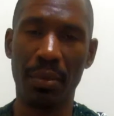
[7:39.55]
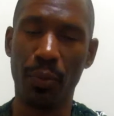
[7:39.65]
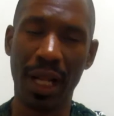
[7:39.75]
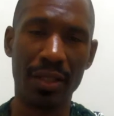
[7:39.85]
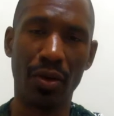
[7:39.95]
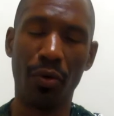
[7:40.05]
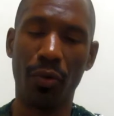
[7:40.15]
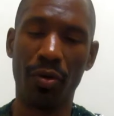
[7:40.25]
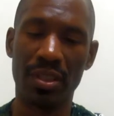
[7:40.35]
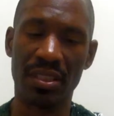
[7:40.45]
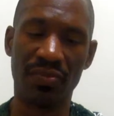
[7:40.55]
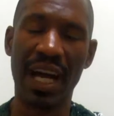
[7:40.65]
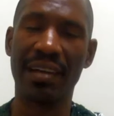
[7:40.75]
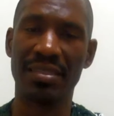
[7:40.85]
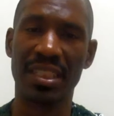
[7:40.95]
But what I don't want is
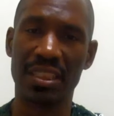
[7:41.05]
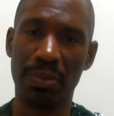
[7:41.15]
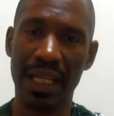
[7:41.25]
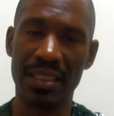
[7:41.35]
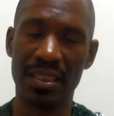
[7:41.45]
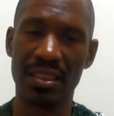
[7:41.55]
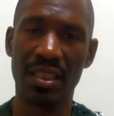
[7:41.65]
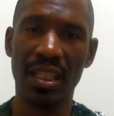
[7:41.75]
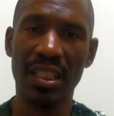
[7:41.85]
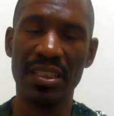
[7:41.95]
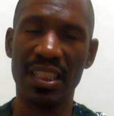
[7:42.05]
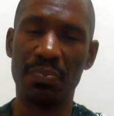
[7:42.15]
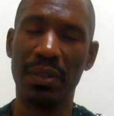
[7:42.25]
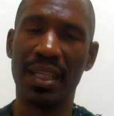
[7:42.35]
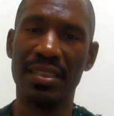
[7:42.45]
5 or 6 pages, just
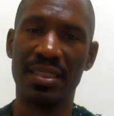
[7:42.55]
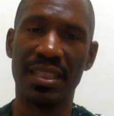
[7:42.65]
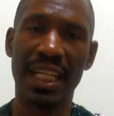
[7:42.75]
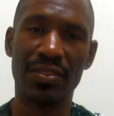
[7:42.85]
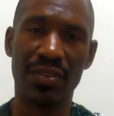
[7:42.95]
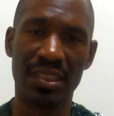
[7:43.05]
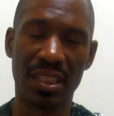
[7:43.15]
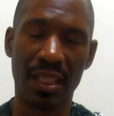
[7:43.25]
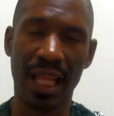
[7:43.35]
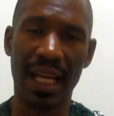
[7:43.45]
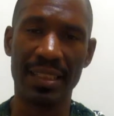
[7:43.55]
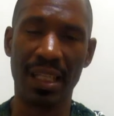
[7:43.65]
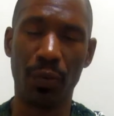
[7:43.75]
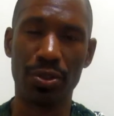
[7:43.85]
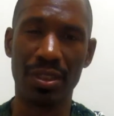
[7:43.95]
because the nature of this class, I
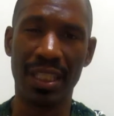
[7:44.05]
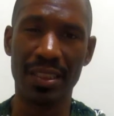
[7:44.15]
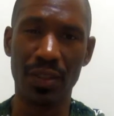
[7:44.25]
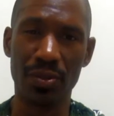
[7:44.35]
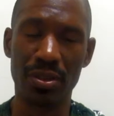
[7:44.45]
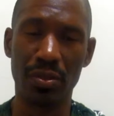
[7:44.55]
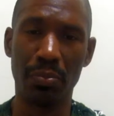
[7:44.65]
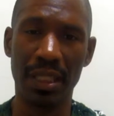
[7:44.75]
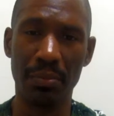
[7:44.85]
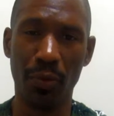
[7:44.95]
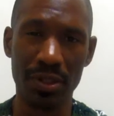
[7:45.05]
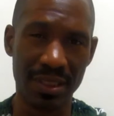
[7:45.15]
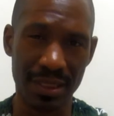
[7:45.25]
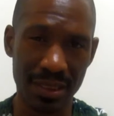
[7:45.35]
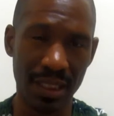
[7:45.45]
want you to get used to being more
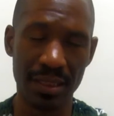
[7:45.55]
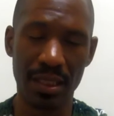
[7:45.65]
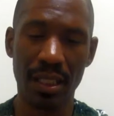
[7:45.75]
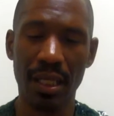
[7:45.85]
succinct.